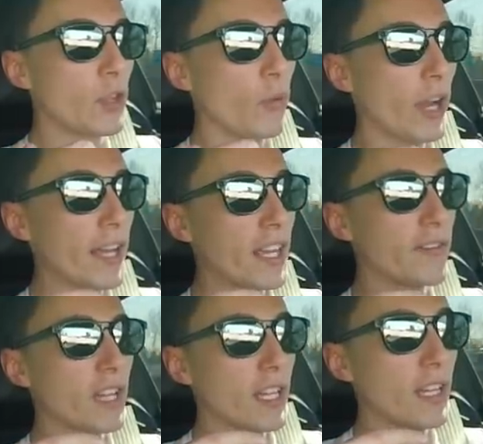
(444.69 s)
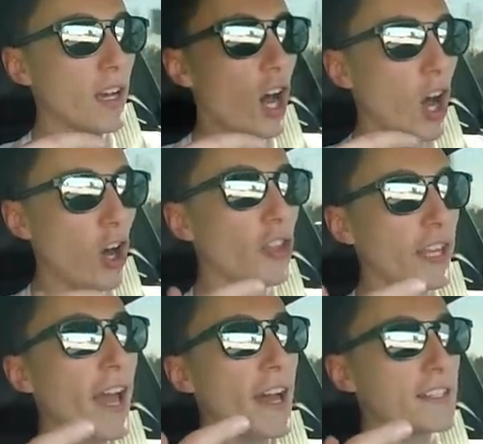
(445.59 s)
when I give it all
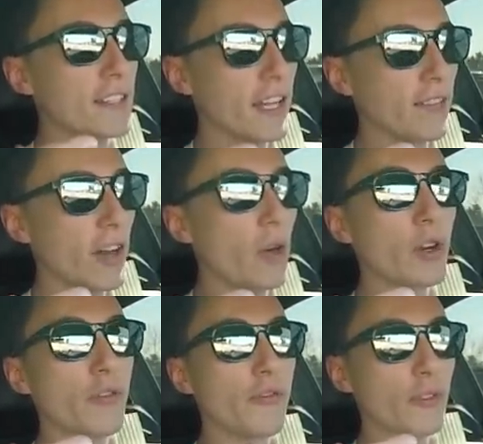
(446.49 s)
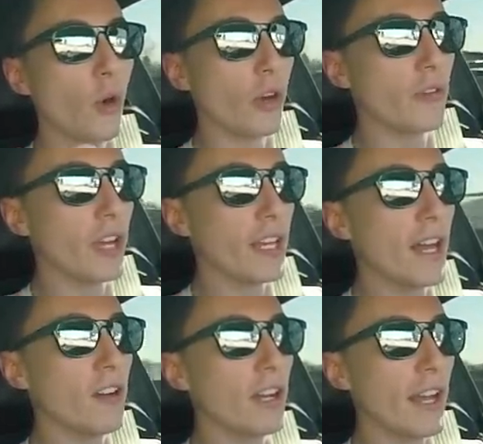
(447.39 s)
the gas, like if I were to floor it right
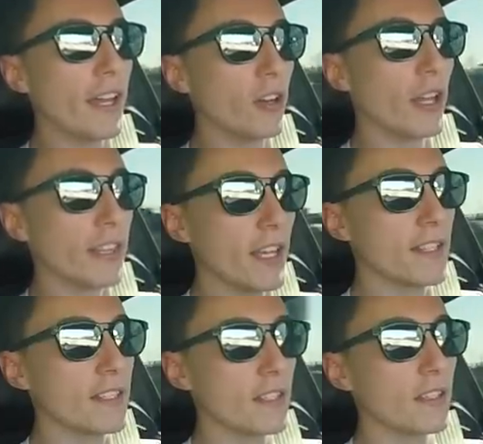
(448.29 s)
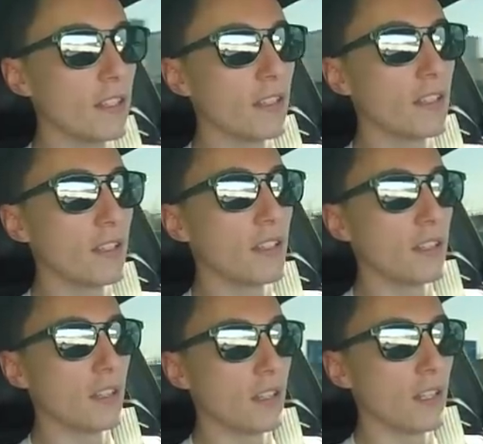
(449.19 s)
now and I go like this,
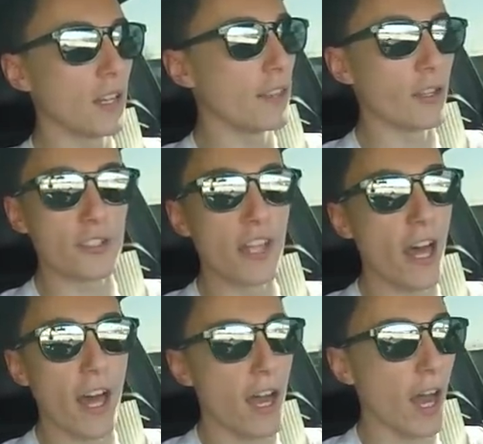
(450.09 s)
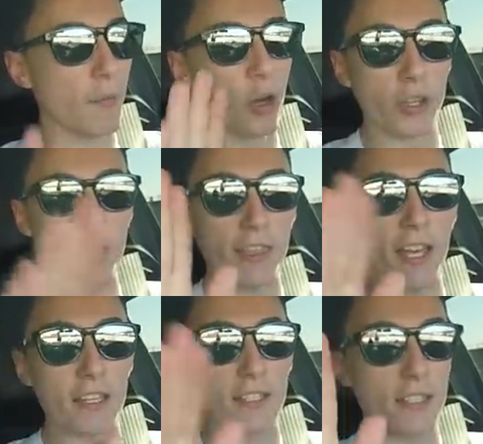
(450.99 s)
I'm going like
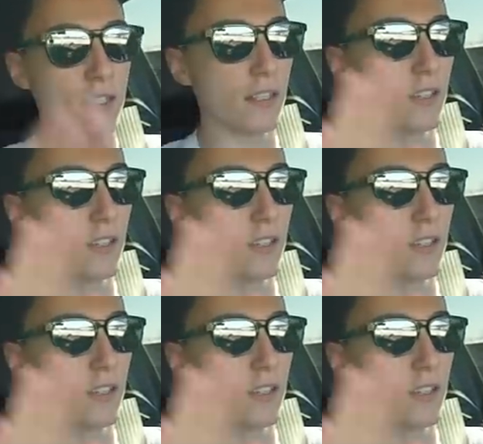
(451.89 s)
this